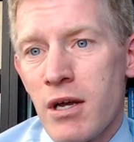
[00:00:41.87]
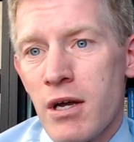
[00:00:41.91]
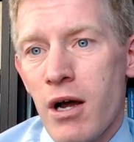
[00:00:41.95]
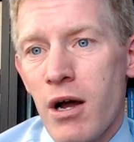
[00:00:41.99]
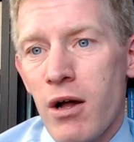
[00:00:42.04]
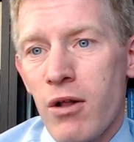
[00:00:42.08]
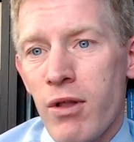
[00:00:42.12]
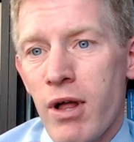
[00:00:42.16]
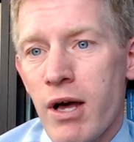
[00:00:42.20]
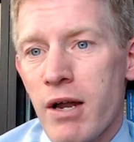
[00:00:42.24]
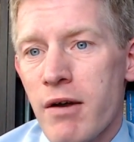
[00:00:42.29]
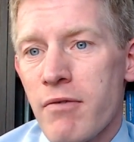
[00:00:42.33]

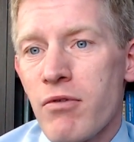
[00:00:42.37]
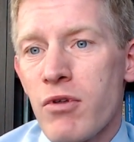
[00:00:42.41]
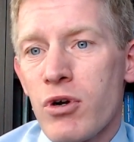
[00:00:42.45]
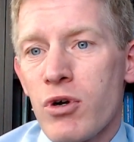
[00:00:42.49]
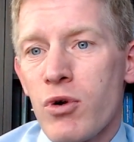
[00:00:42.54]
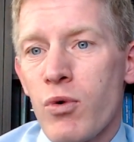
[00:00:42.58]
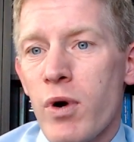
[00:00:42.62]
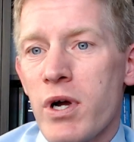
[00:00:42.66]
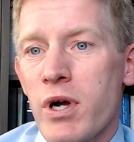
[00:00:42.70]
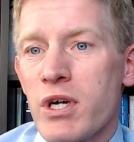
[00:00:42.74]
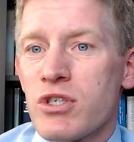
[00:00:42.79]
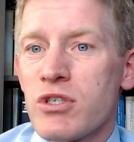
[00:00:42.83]
a lot of their
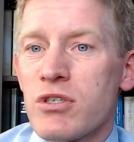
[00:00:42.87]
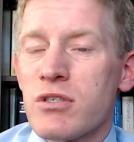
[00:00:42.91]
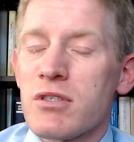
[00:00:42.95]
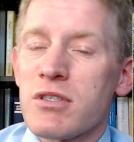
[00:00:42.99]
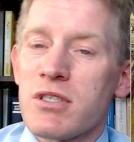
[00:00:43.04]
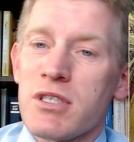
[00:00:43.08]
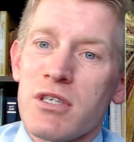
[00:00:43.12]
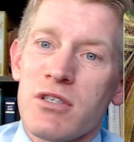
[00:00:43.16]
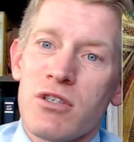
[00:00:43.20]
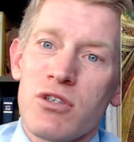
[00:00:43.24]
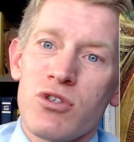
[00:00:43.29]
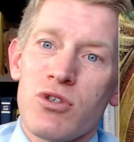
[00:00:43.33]

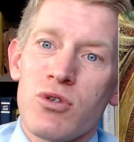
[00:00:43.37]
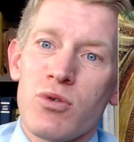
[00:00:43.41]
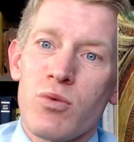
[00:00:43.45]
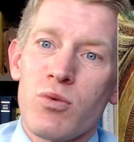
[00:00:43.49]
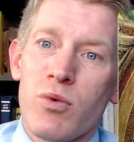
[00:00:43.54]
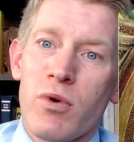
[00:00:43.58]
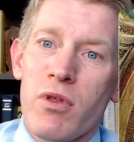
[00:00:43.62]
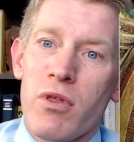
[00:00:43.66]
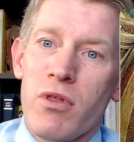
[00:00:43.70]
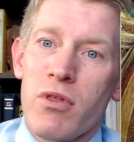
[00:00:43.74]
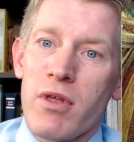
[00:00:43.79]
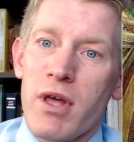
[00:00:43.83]
questions had to do
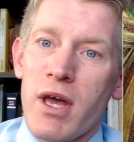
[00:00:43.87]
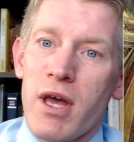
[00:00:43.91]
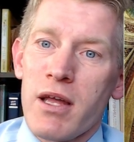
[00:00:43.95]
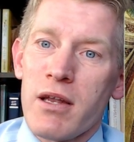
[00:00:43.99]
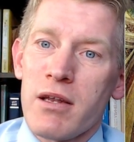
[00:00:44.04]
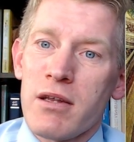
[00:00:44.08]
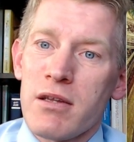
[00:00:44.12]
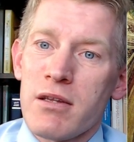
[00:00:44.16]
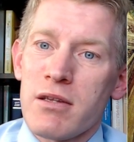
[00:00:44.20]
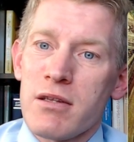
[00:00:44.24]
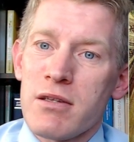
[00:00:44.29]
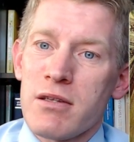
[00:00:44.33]
with that